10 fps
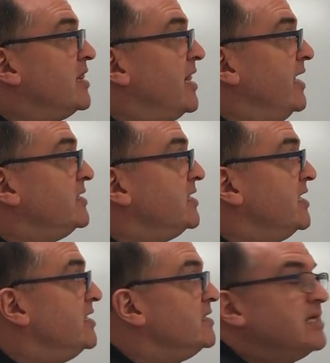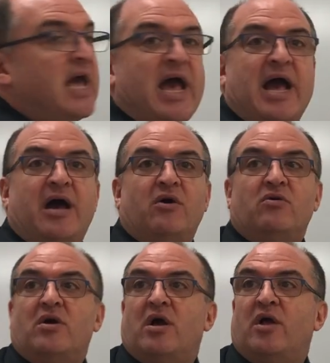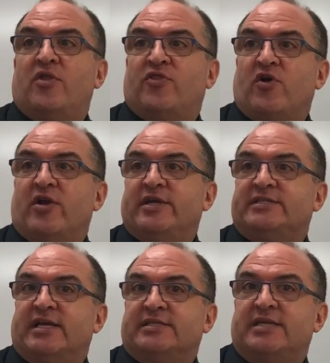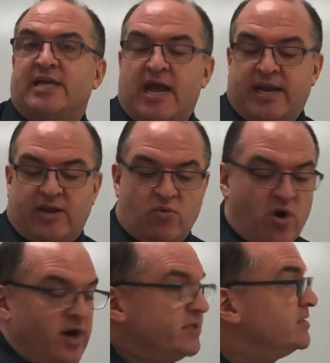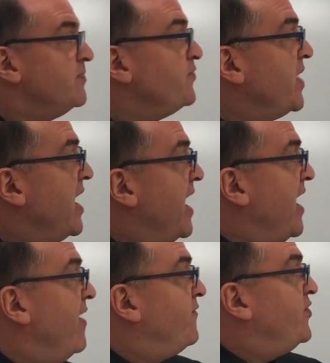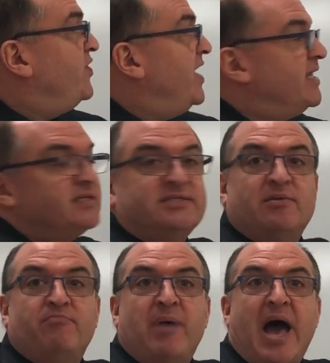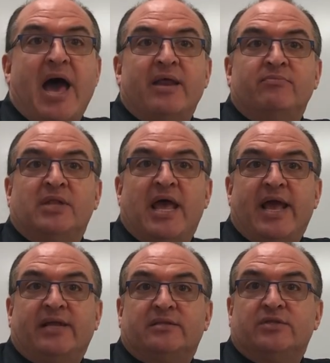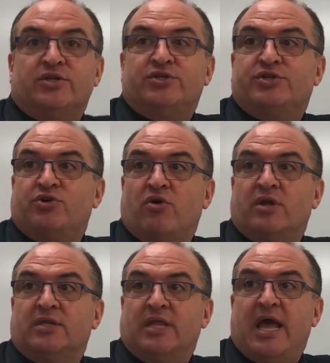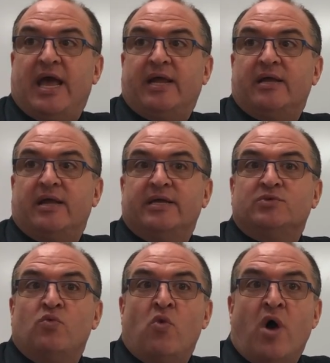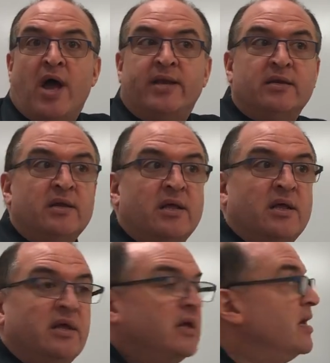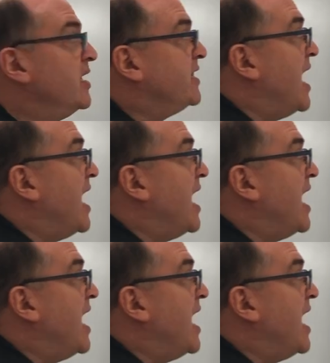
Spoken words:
This is how a 30, 60, 90 works. If this bottom length, the short leg, is 1, the